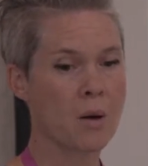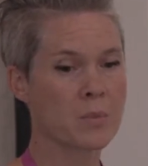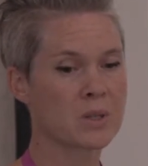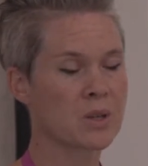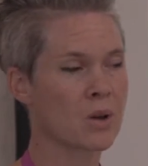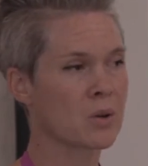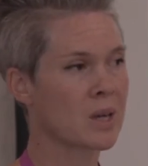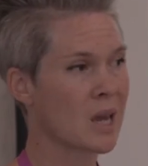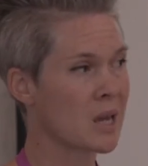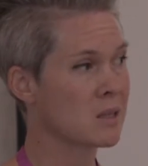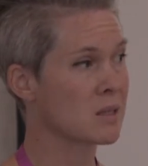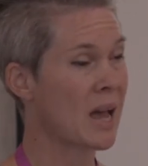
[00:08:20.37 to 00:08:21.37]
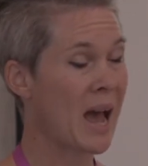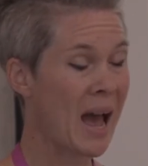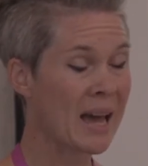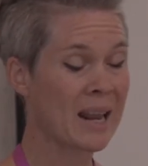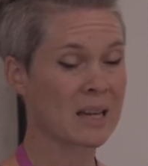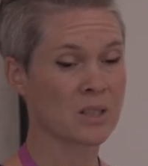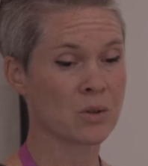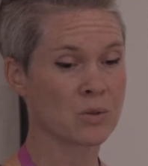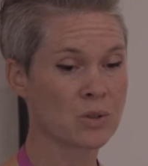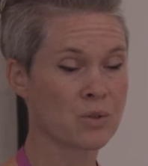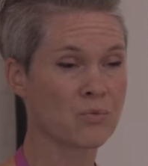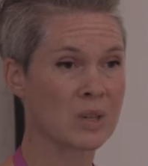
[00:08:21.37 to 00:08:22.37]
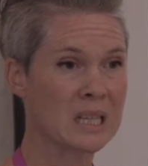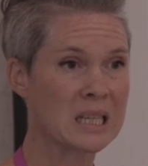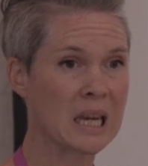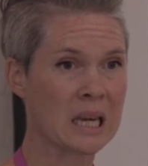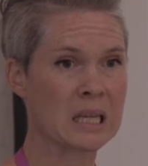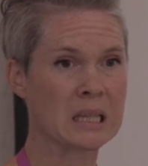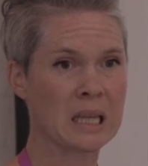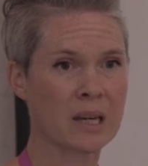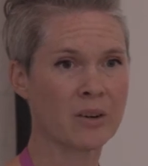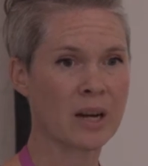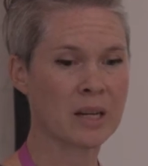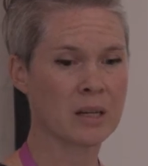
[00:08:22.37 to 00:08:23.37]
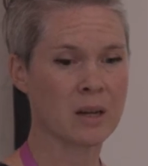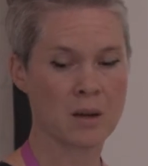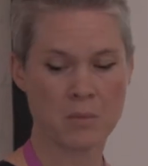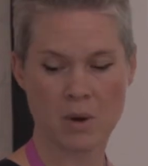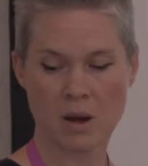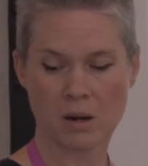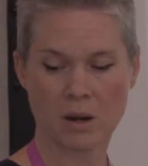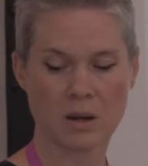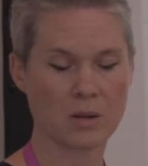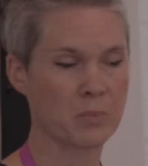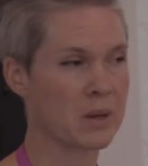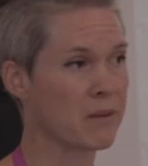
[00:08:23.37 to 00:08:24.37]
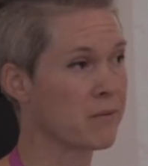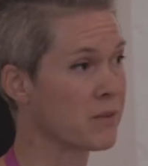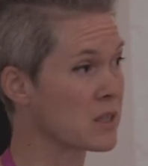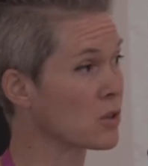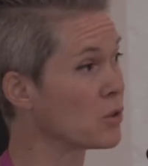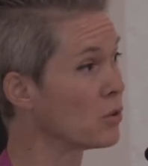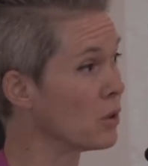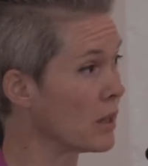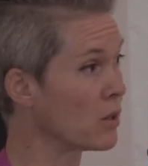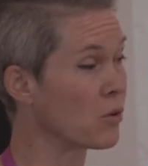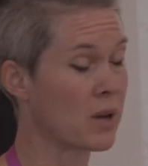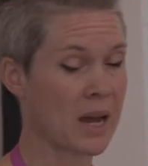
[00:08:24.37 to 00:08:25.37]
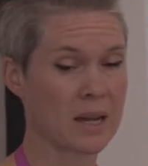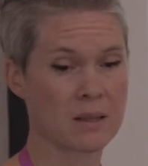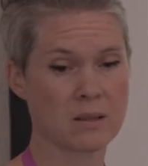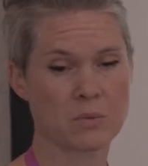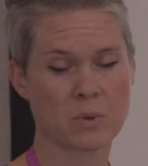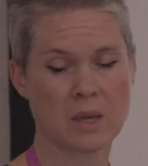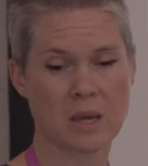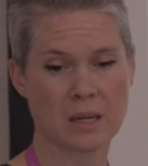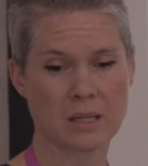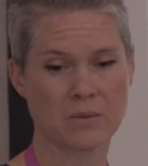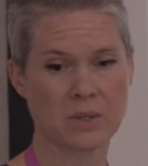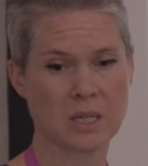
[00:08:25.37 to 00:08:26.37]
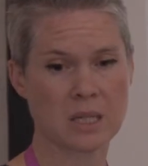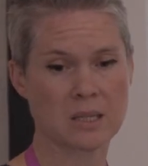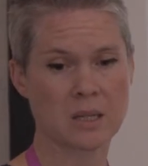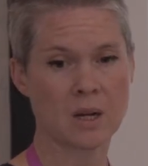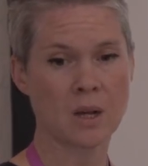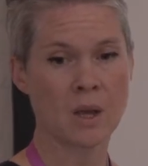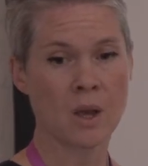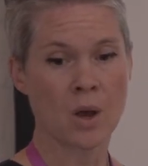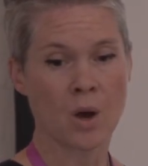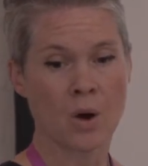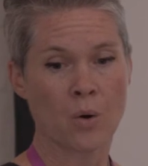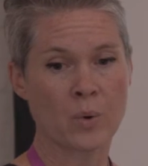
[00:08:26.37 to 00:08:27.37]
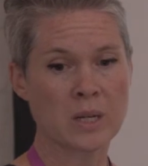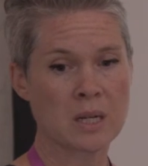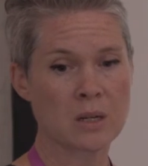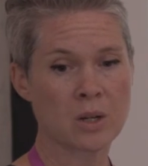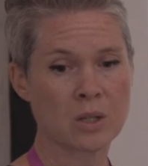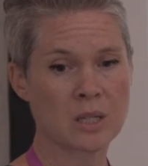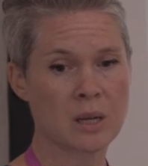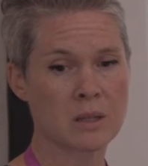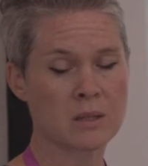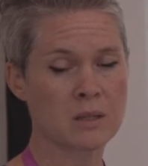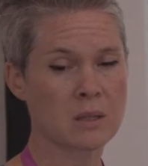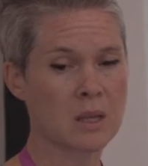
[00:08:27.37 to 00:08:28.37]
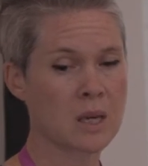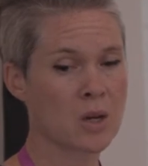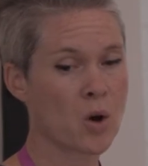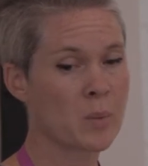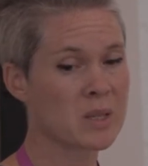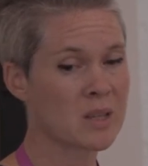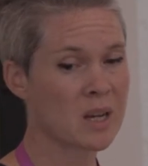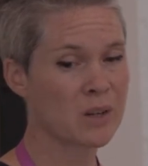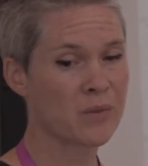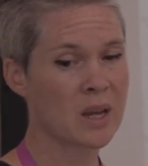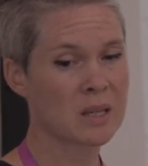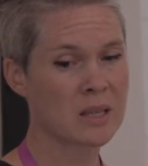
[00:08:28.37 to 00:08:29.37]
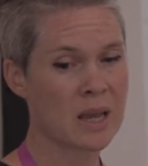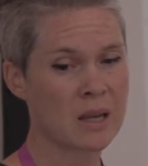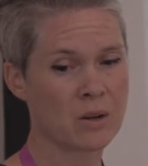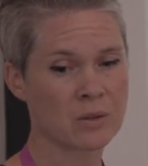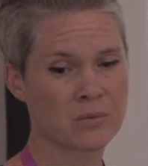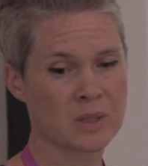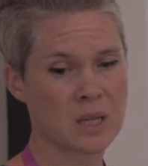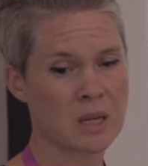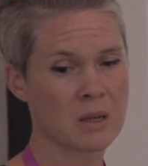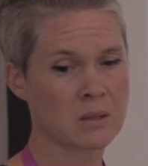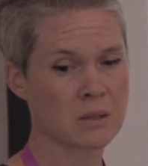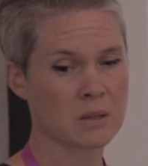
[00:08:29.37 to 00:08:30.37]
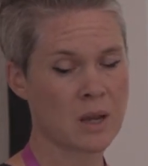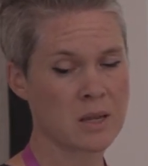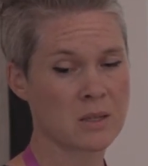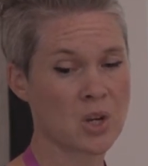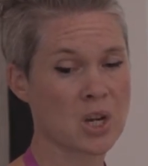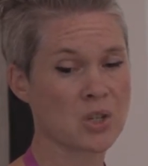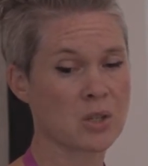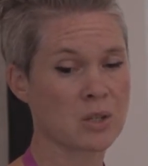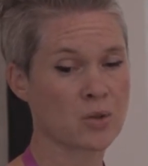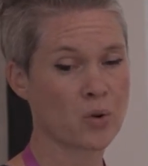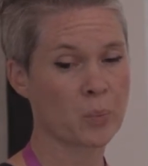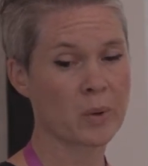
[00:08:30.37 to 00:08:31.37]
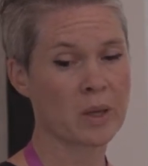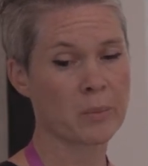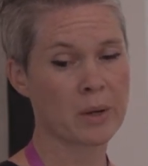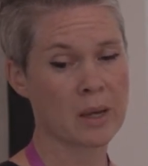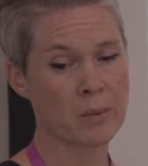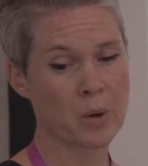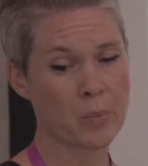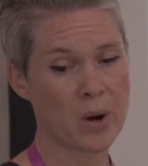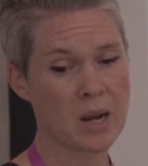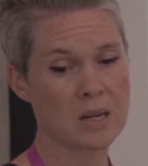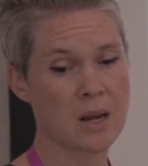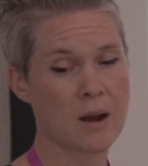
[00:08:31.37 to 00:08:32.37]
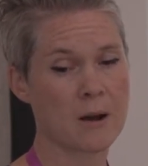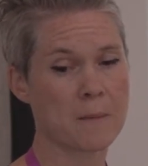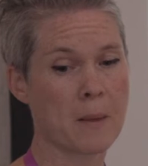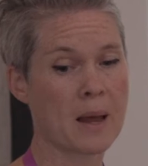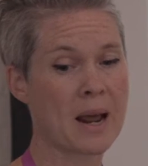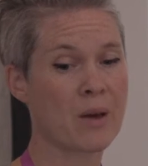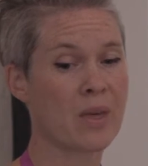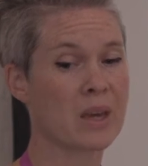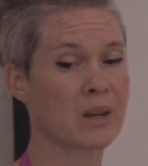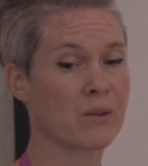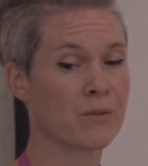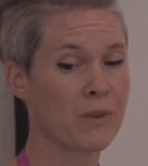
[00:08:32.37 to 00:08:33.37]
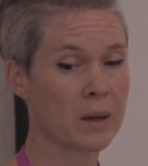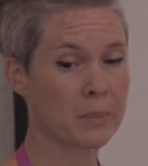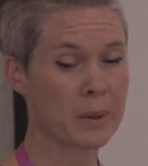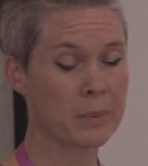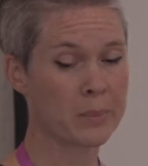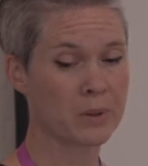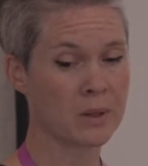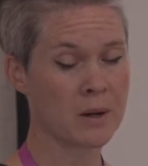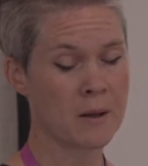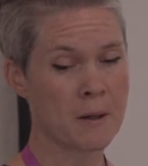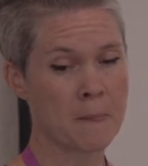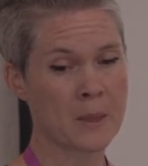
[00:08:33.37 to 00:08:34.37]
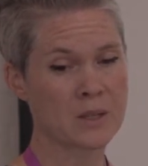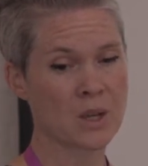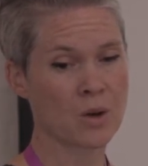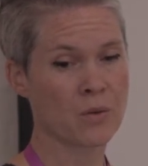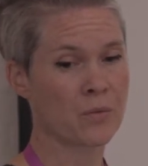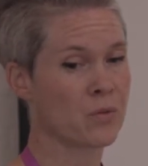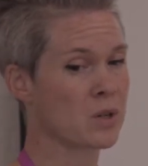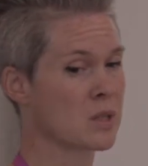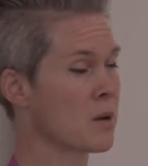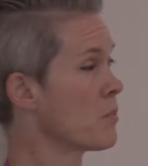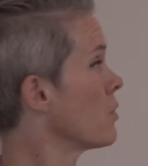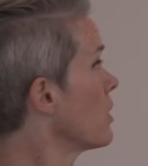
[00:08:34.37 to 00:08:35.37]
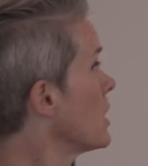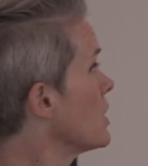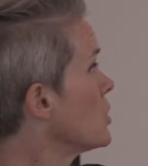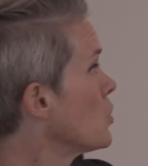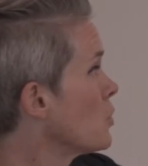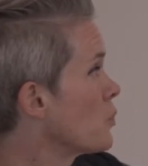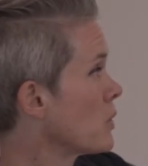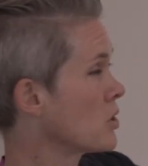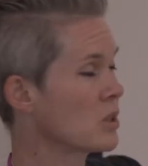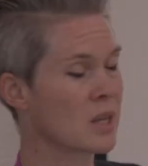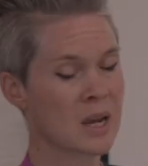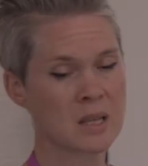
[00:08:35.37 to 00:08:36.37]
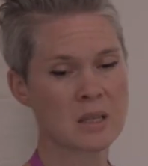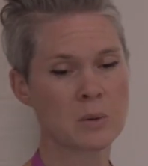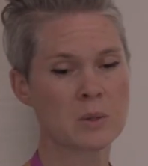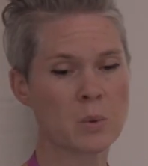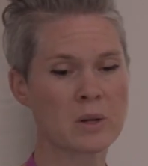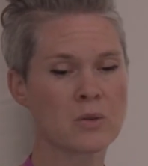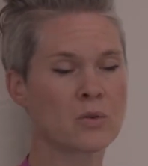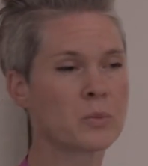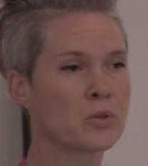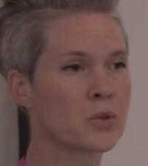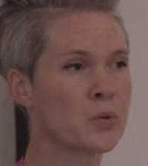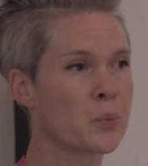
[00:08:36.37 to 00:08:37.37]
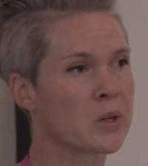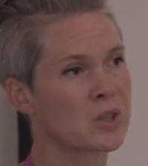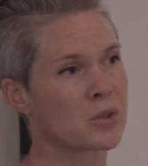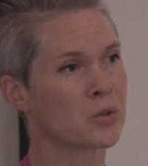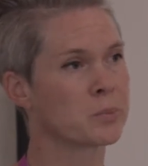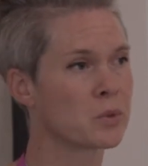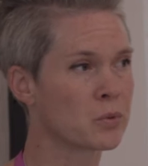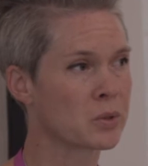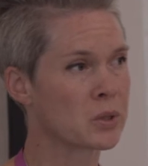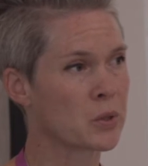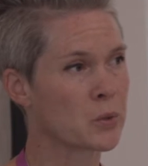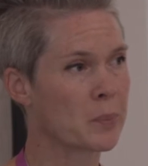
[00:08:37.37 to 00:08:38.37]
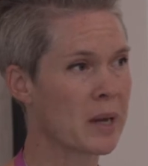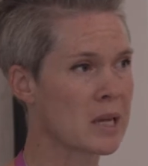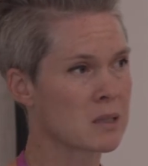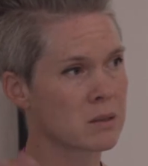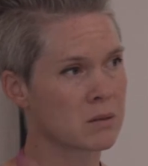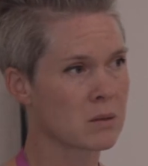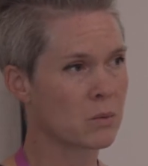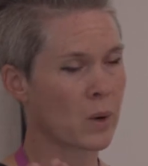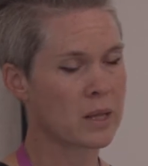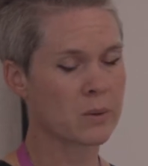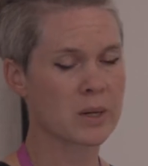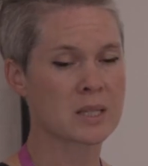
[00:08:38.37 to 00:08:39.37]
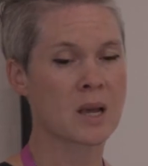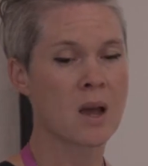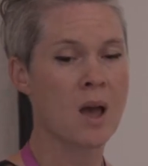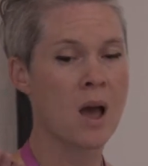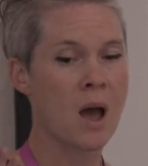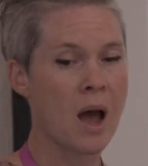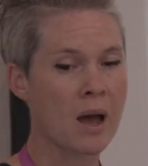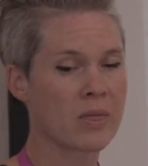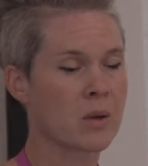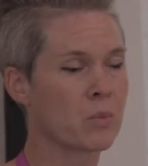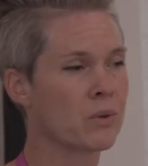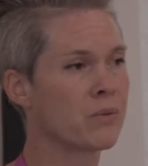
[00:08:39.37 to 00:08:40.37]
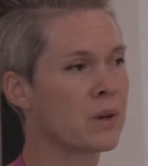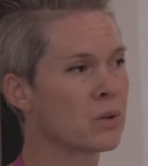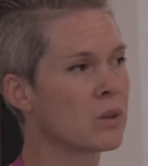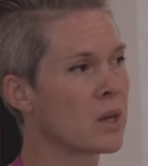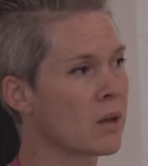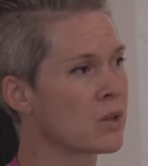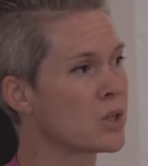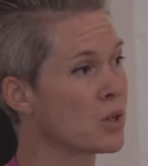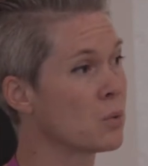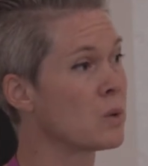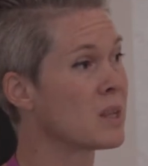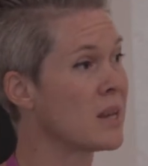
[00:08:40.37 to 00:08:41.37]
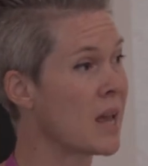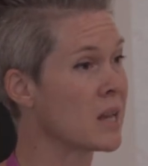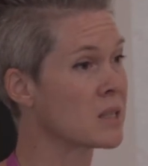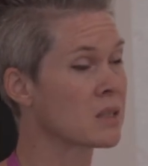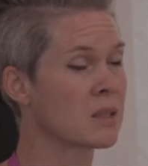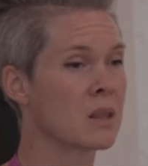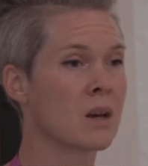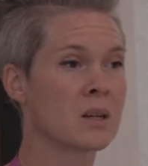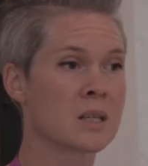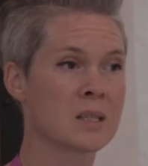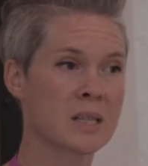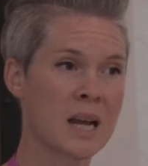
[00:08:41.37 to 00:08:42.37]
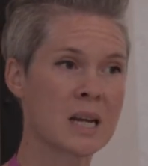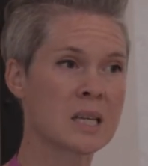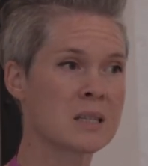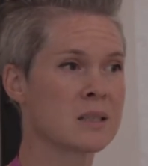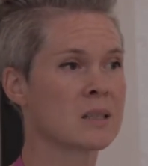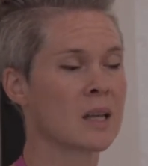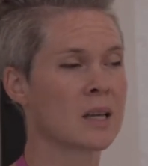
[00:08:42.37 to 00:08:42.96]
so kids and adults could really get in there and kind of be physical and on hands with the activities. We looked at the common side effects, hair loss, fatigue, taste changes, neuropathy and chemo brain, and how they can affect people. So, for example, the toothbrush there was one normal toothbrush and one normal toothpaste, the weight-wise, and then we filled the other 2 with lead. So the understanding is